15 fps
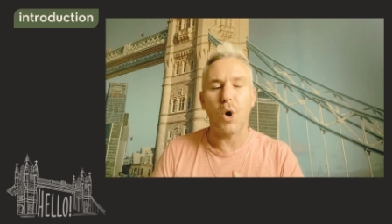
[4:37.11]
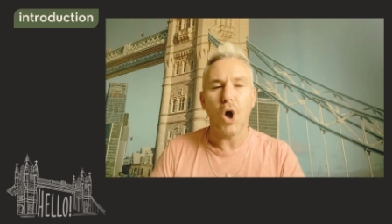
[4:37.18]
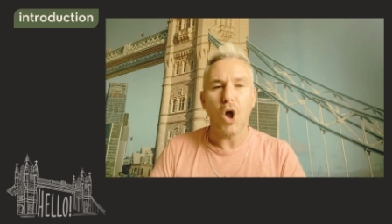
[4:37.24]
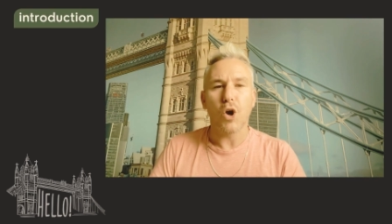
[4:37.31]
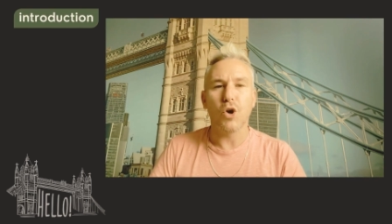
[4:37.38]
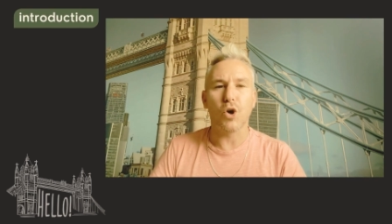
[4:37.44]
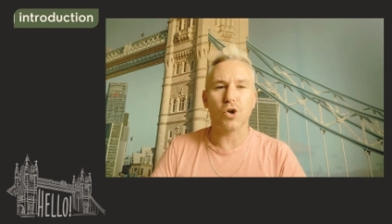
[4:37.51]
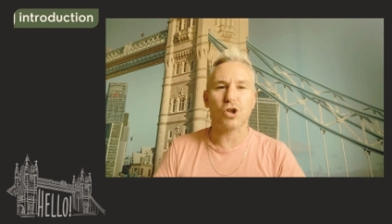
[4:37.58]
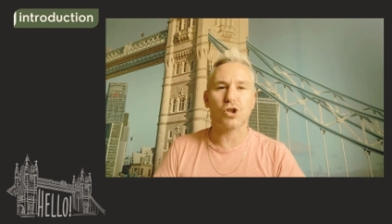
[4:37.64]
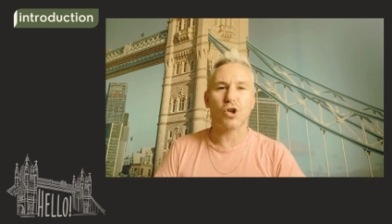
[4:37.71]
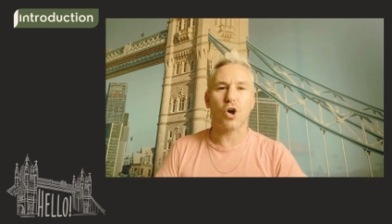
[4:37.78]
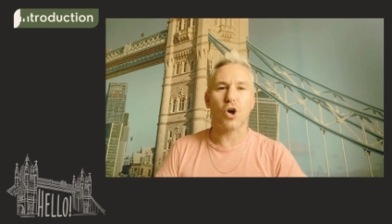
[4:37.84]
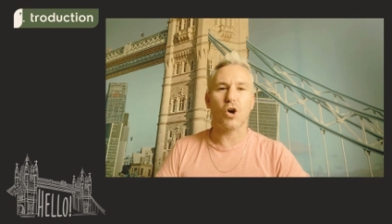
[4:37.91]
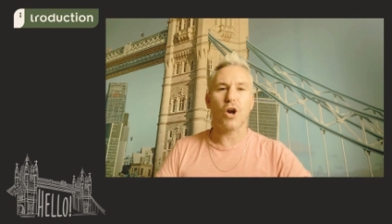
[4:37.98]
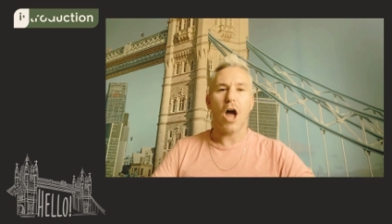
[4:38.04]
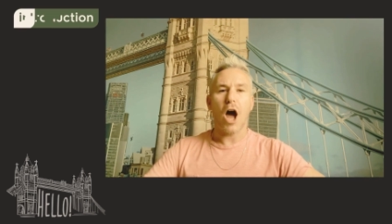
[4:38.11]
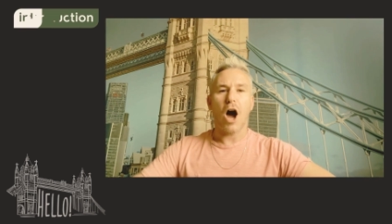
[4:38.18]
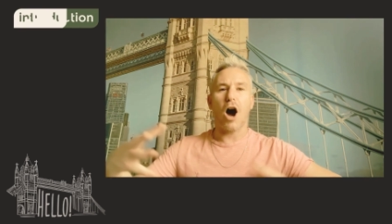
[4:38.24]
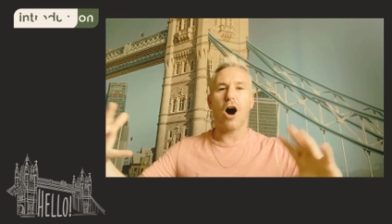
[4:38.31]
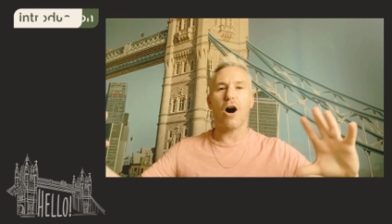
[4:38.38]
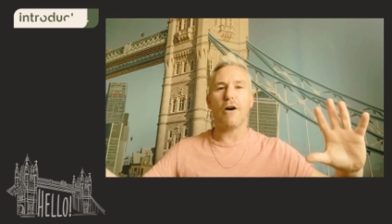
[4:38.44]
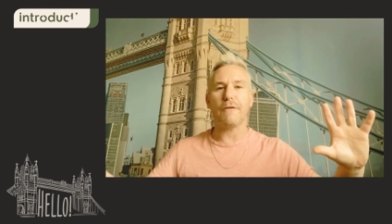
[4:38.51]
not just on
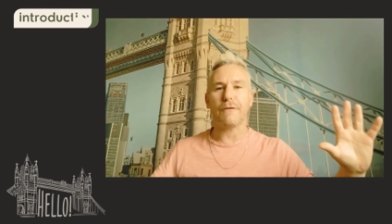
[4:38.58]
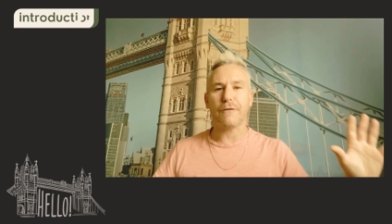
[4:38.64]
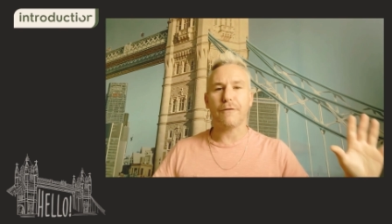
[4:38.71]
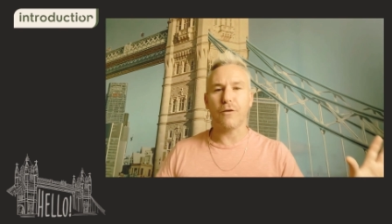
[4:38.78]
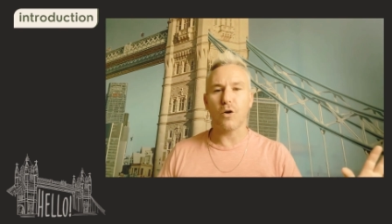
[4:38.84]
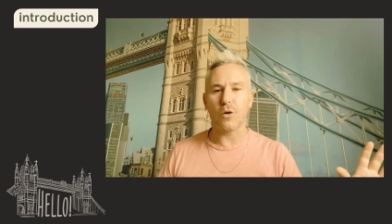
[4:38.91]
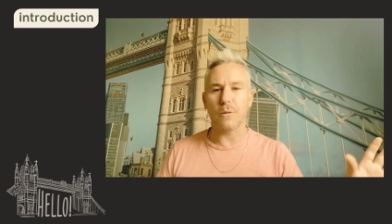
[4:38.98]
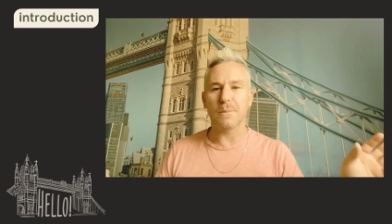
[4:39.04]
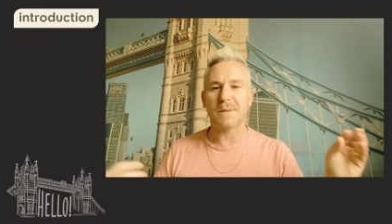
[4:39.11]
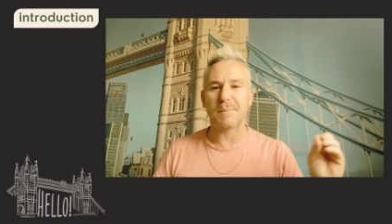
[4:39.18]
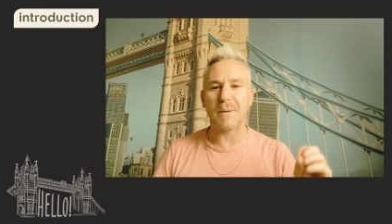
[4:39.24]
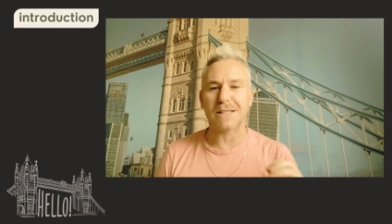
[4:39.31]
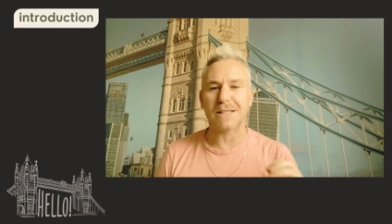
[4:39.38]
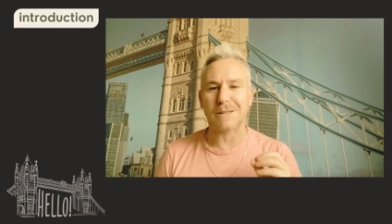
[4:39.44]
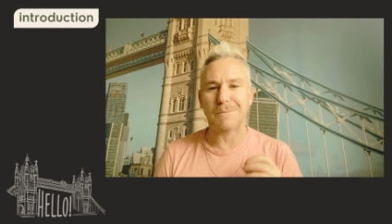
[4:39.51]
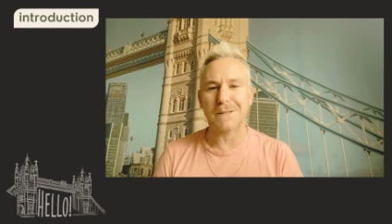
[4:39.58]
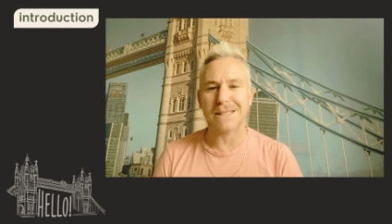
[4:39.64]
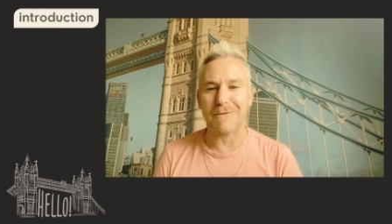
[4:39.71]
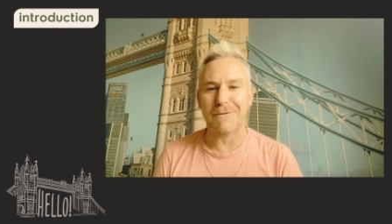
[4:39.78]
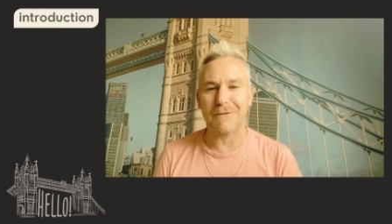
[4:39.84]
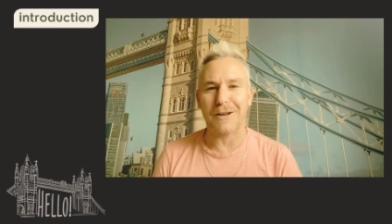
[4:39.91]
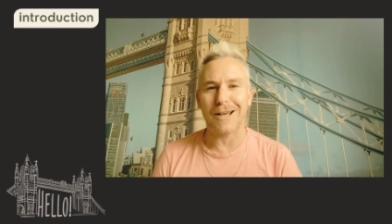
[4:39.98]
art forms, but
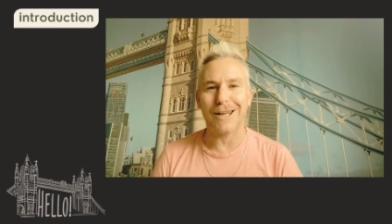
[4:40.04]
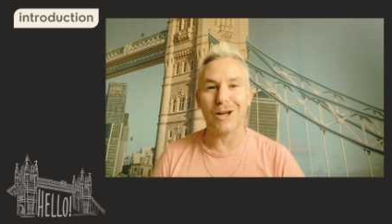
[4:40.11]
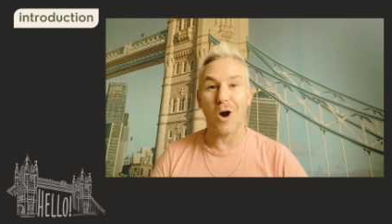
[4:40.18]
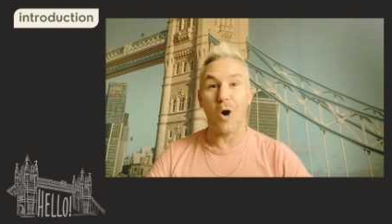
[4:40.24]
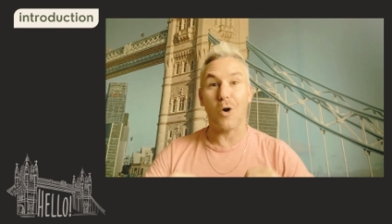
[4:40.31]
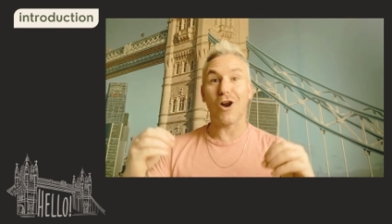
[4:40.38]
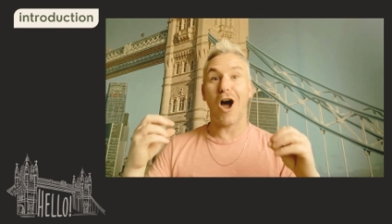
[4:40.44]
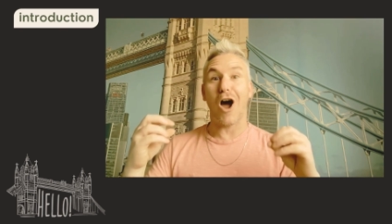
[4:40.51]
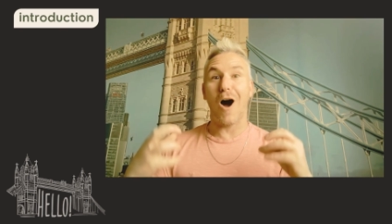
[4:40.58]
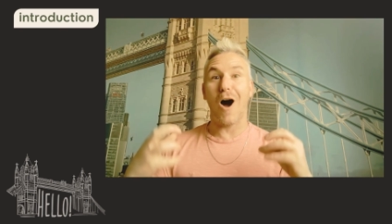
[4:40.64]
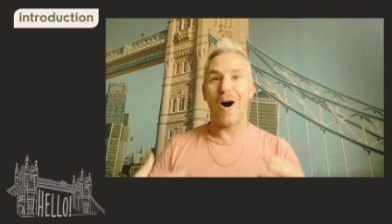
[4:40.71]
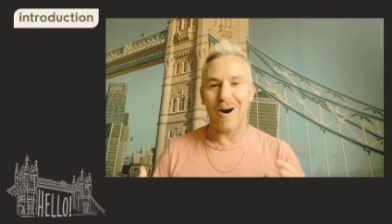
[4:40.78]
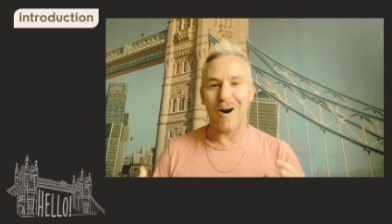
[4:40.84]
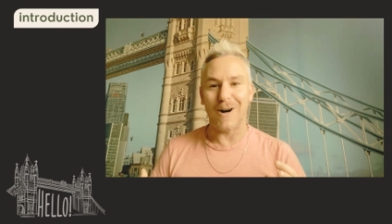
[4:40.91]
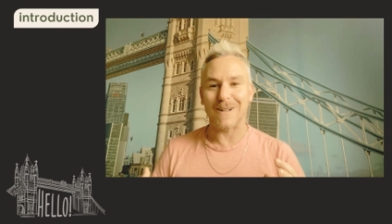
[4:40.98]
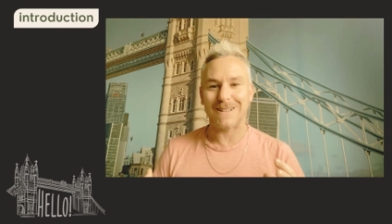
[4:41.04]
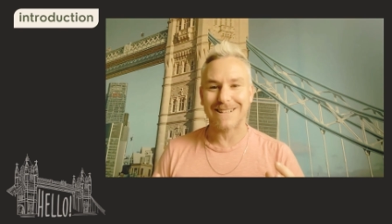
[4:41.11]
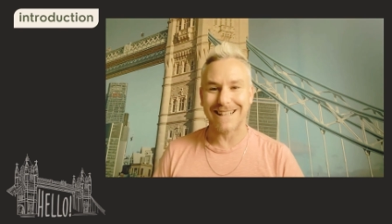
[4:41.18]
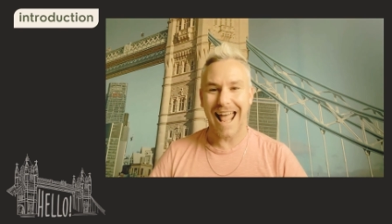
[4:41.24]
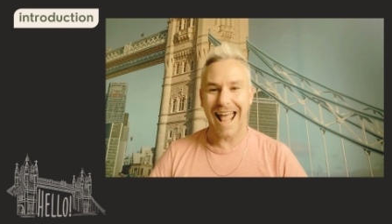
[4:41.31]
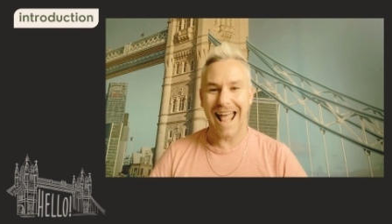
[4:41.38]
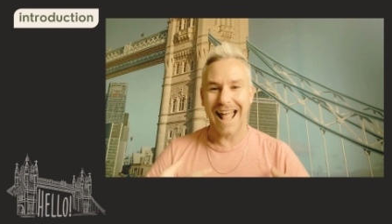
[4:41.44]
specifically on art
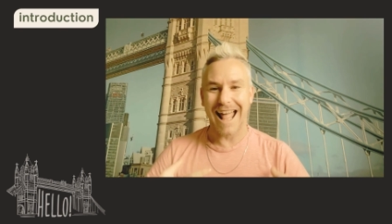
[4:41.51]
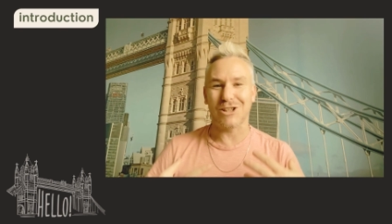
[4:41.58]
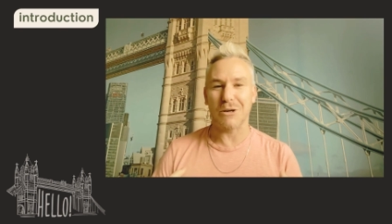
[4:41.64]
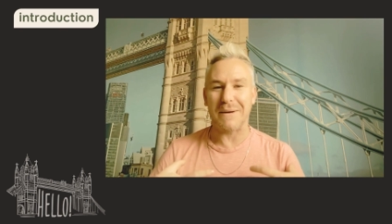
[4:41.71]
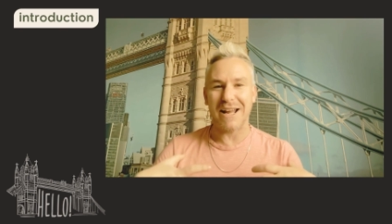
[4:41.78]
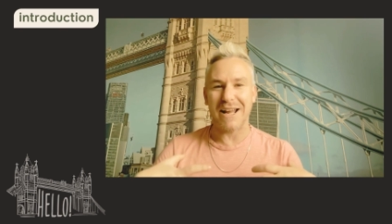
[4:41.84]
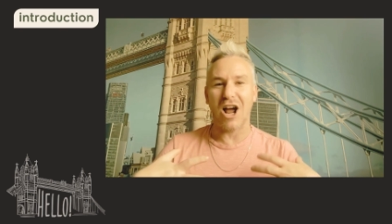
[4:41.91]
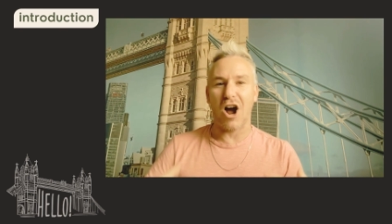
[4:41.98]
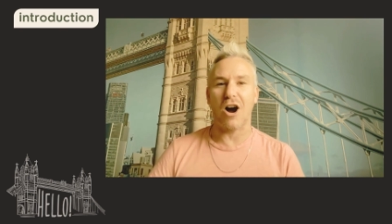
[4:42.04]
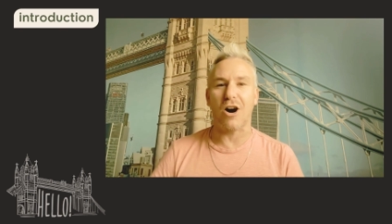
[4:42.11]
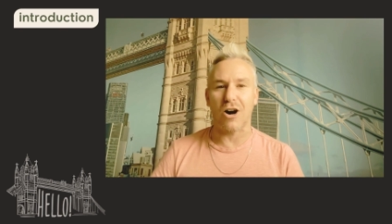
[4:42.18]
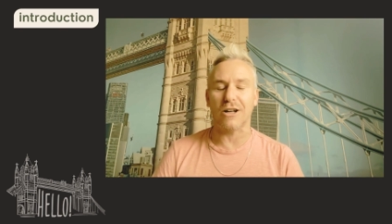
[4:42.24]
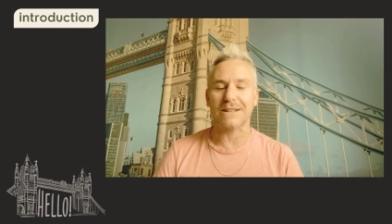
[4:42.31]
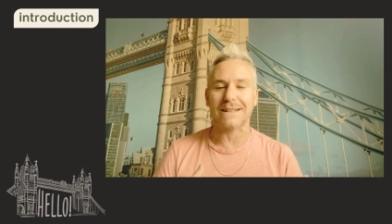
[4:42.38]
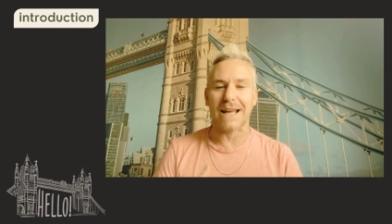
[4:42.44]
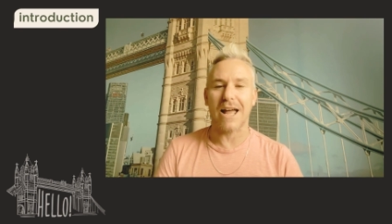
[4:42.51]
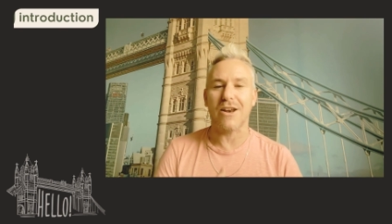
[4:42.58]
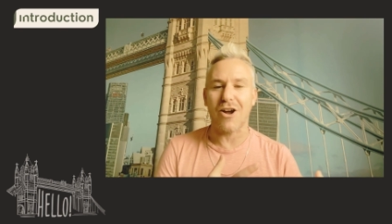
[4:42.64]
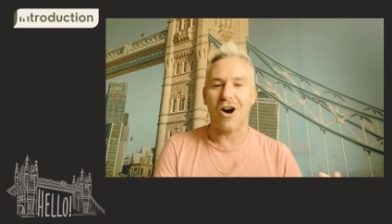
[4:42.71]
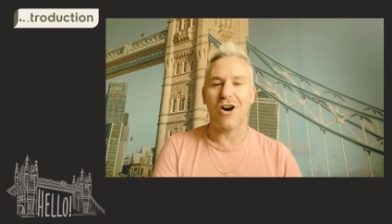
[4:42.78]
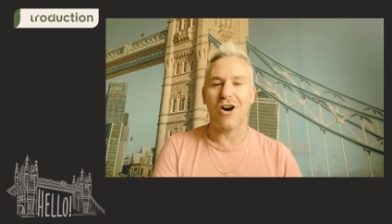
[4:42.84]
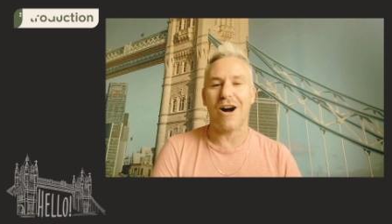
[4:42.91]
and doing art and
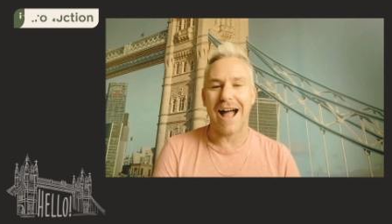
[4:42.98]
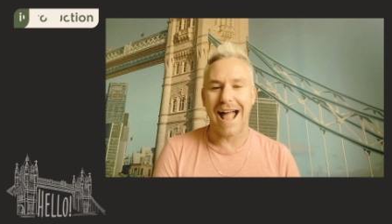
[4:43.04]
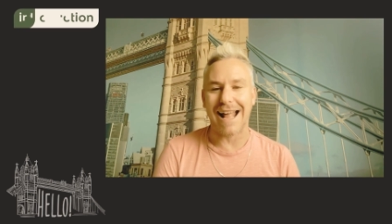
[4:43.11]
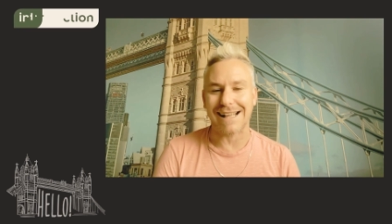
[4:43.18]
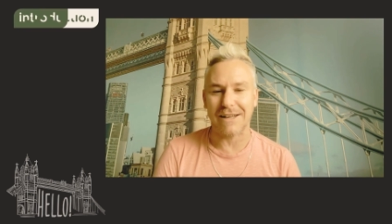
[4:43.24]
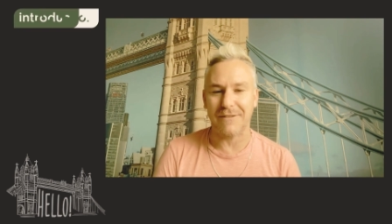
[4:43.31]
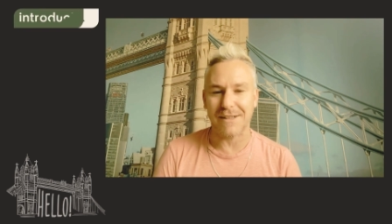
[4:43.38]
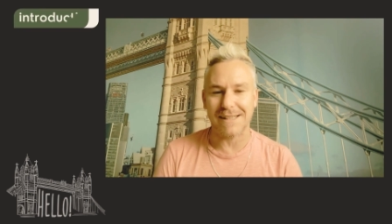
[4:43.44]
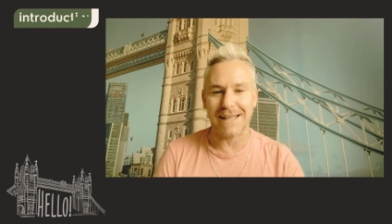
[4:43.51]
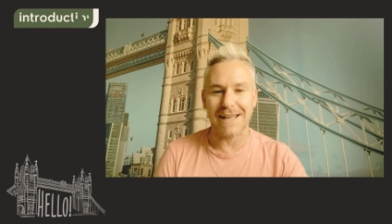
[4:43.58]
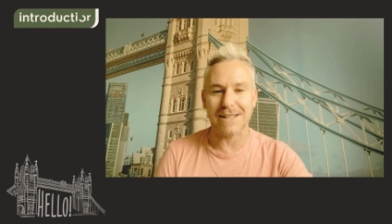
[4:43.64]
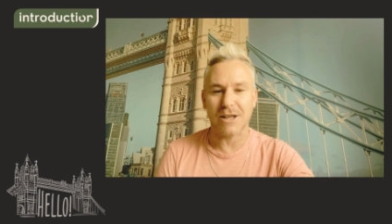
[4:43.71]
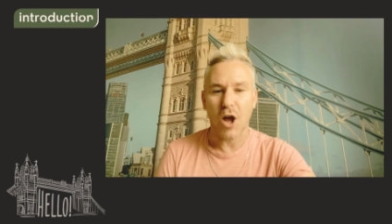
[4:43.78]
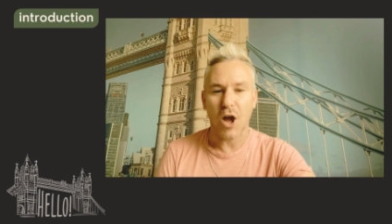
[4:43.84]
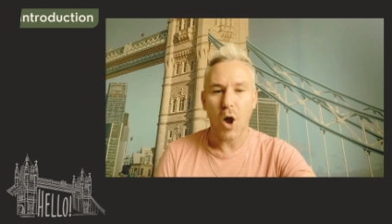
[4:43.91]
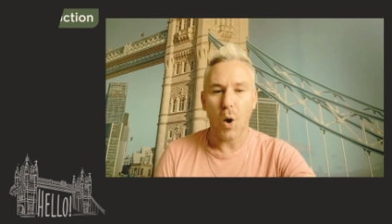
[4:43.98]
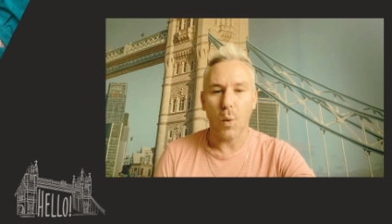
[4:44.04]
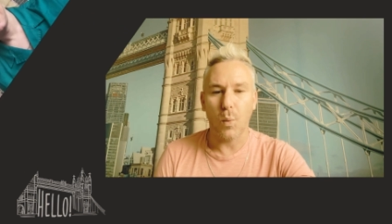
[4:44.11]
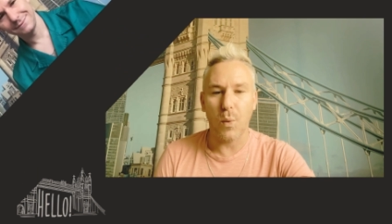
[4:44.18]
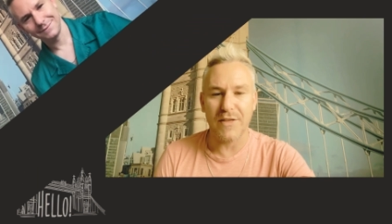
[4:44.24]
art activities with